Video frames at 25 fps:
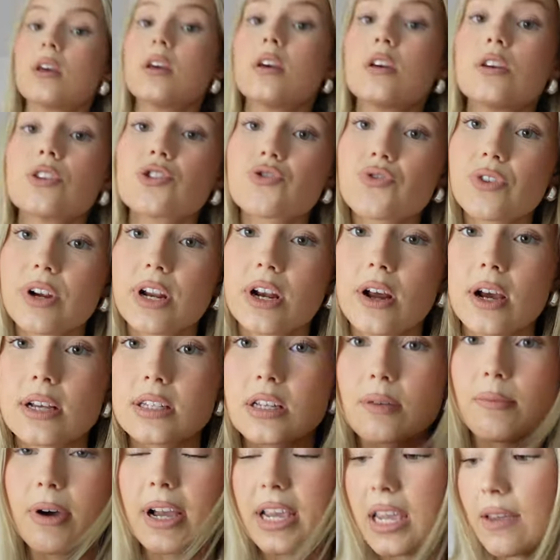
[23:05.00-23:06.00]
It's really nice. I
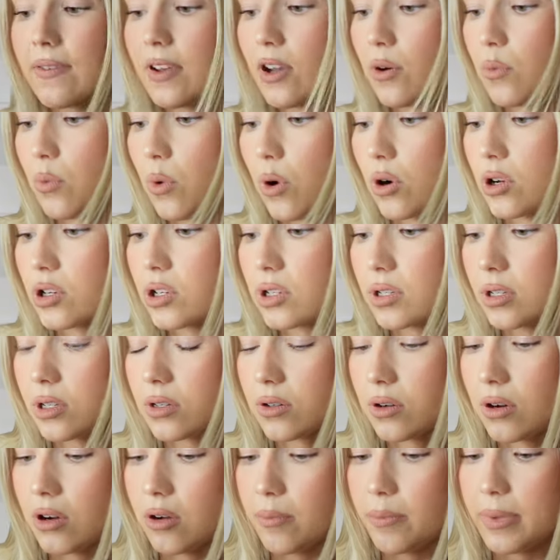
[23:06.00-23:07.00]
might give it a wash because it's
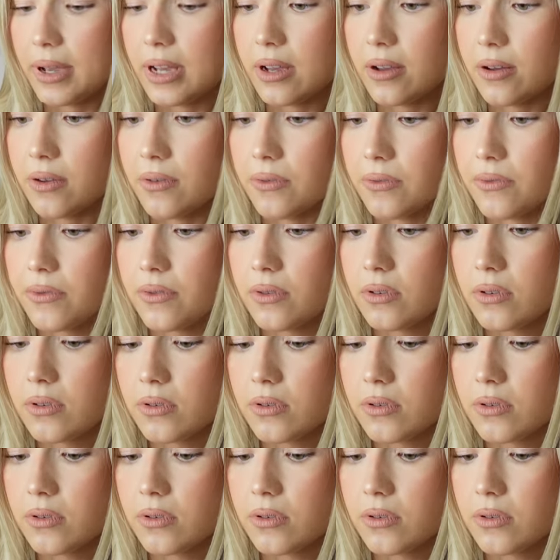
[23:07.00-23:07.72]
got a bit of